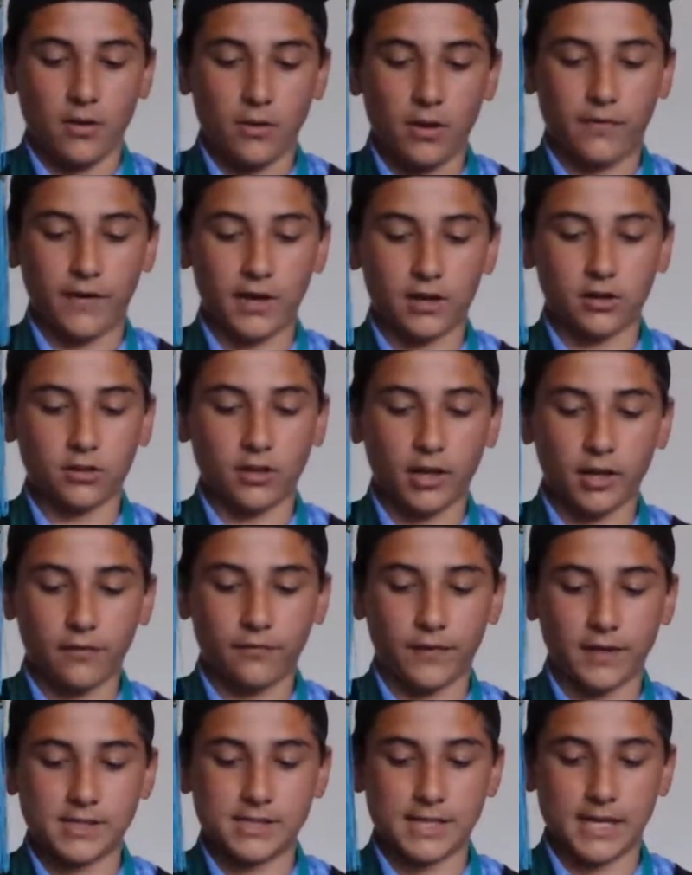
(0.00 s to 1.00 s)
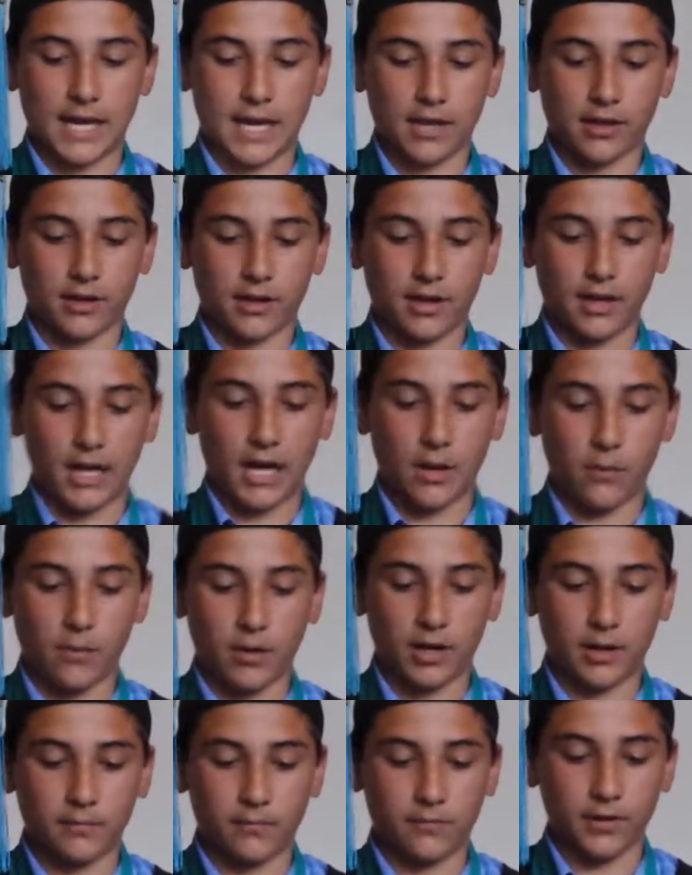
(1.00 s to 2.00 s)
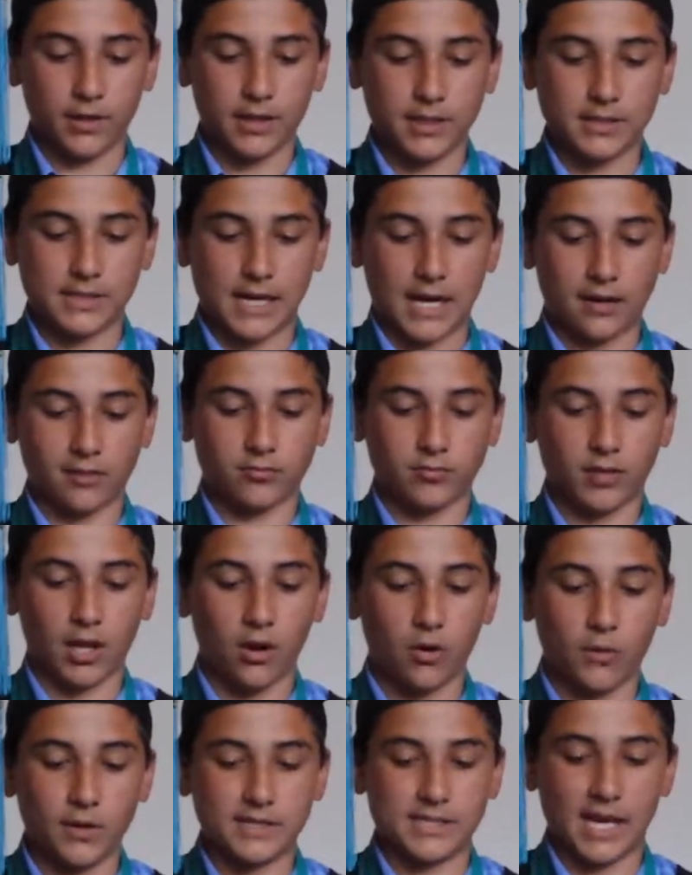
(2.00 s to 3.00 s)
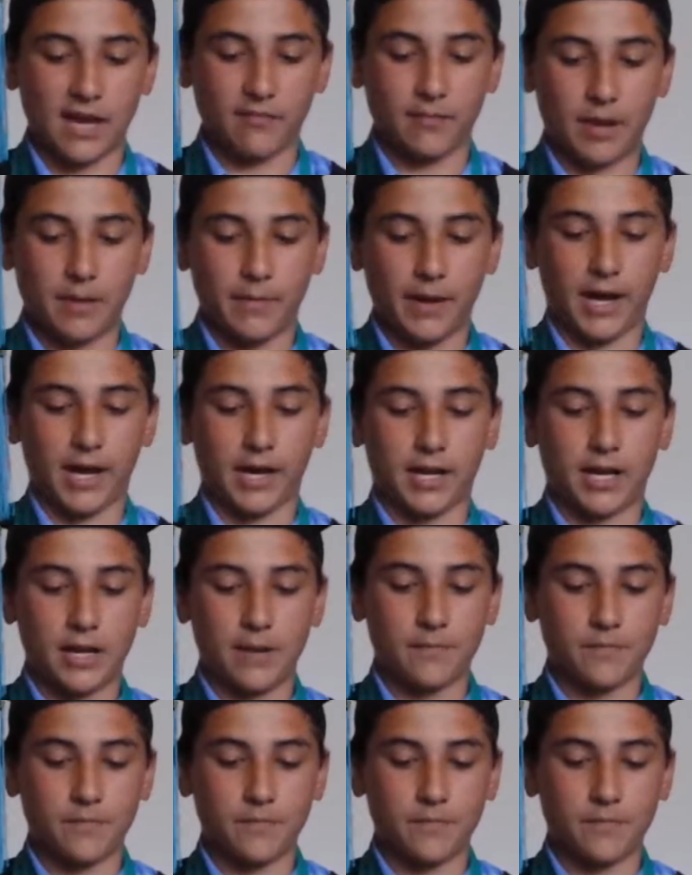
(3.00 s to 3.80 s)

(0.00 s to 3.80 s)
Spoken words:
We've had a lot of fun together, and when I'm feeling down, they always have my back.